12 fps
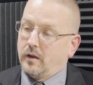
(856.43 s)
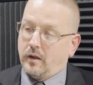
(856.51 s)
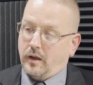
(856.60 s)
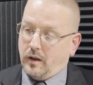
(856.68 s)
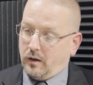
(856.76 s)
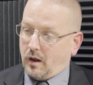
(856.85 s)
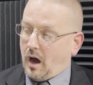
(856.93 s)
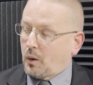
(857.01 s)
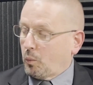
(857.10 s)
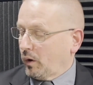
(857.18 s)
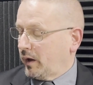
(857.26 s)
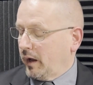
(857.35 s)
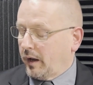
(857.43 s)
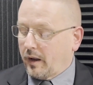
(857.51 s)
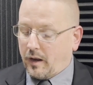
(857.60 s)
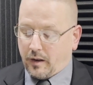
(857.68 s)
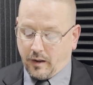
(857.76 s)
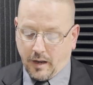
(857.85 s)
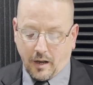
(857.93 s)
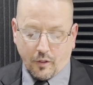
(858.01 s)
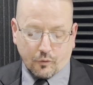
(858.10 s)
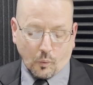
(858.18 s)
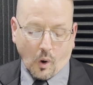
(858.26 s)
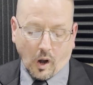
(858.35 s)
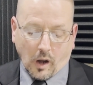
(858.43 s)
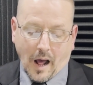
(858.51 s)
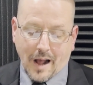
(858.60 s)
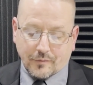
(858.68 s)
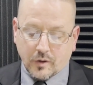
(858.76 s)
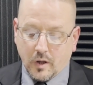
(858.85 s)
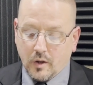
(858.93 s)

in God working in and, in and through our lives.